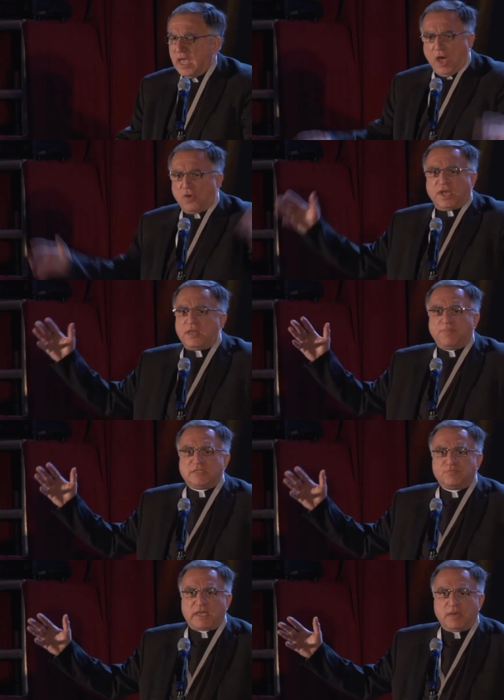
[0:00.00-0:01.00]
How can he be
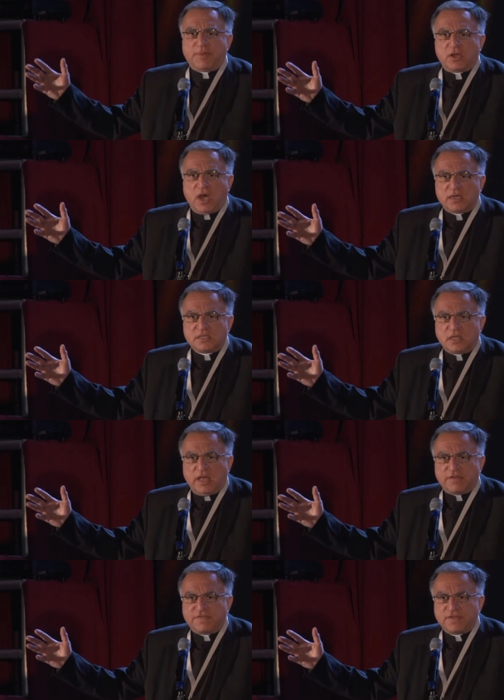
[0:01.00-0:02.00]
speaking about God as
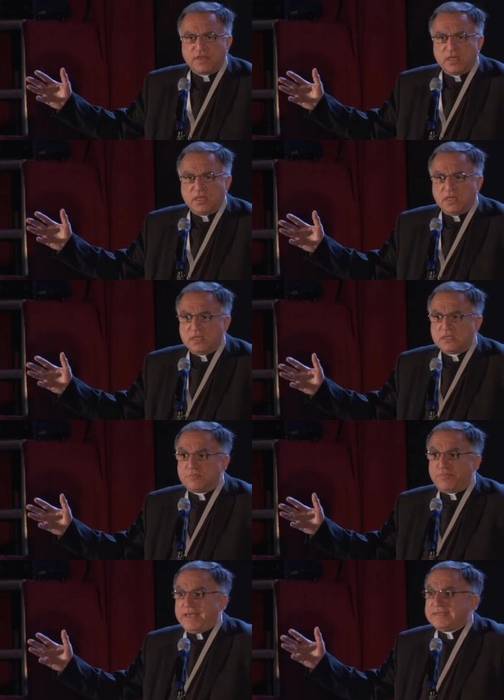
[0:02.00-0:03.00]
love?
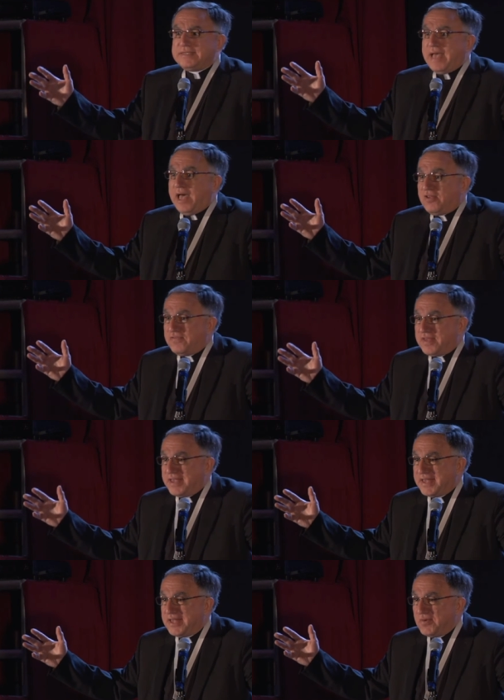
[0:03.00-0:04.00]
Spe salvi.
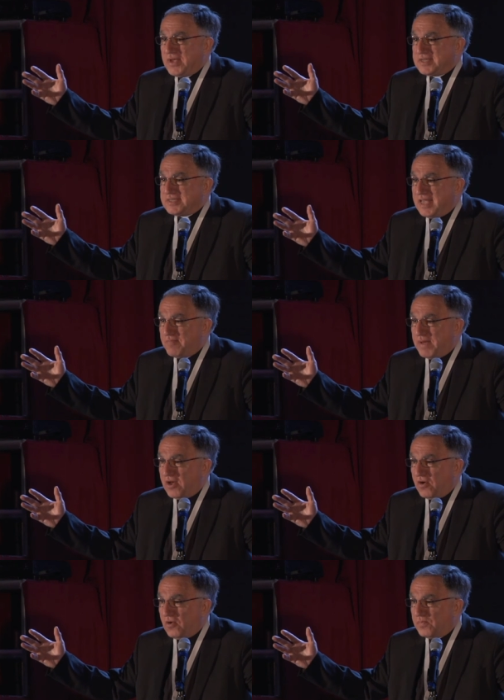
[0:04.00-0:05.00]
We are saved by
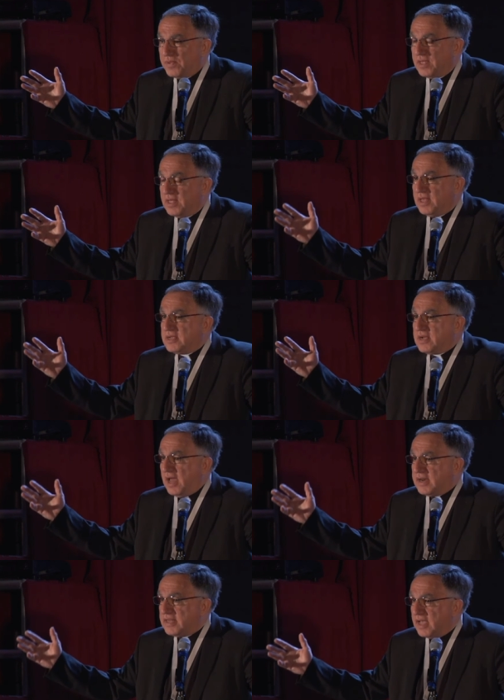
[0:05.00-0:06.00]
hope, and
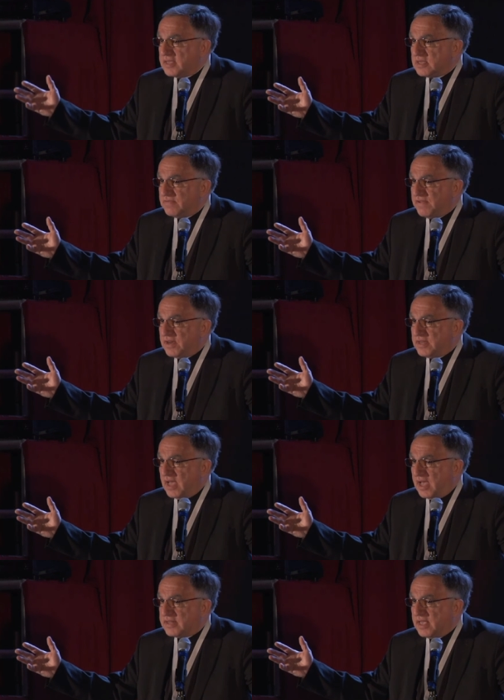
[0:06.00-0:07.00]
caritas in
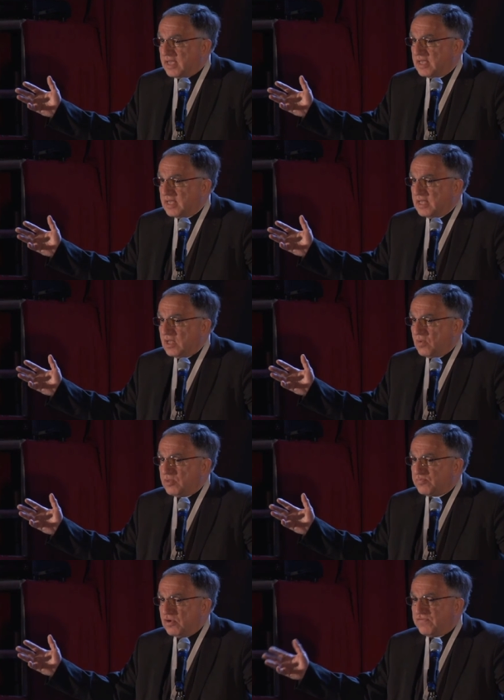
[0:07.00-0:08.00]
veritate
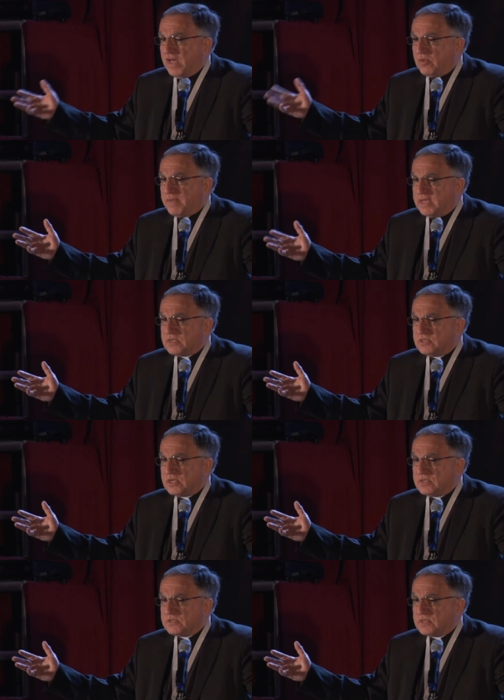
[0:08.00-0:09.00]
with profound
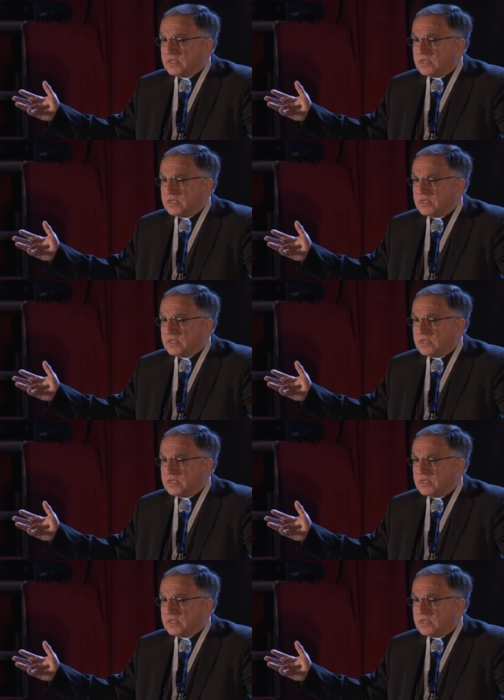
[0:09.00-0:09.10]
messages.